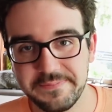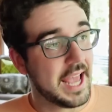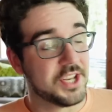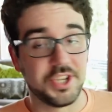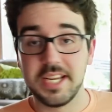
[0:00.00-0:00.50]

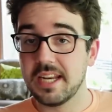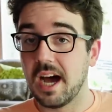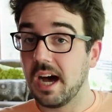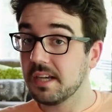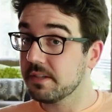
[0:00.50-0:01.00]
And Gene
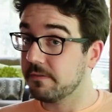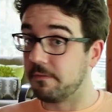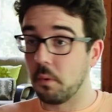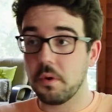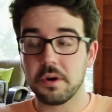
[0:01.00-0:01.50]
Haas,
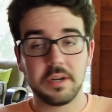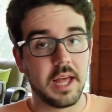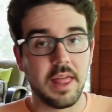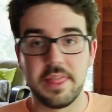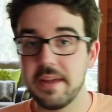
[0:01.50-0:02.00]

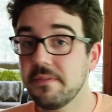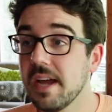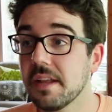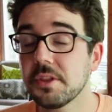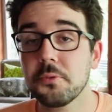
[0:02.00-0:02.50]
Ford, they've
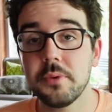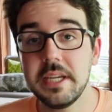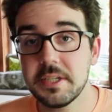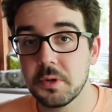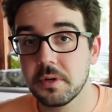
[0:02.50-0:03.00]
got the
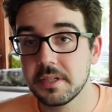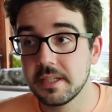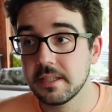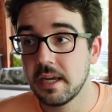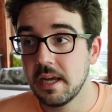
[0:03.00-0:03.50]
resources